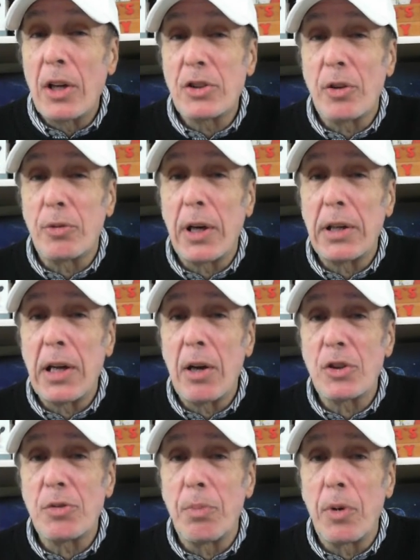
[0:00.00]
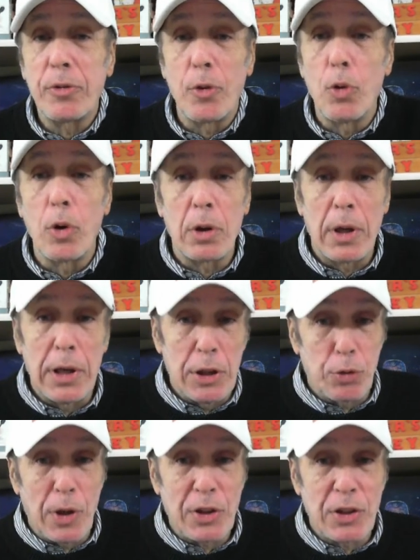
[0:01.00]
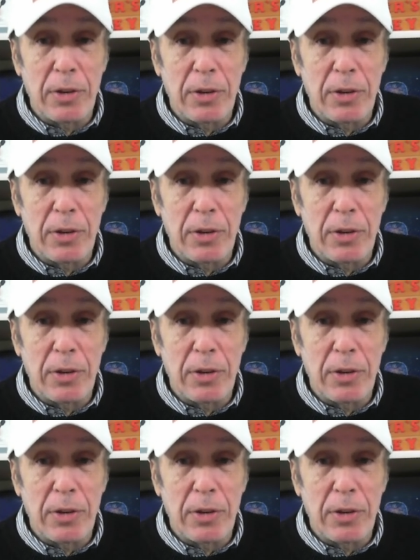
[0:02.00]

as of right now, is Wrestling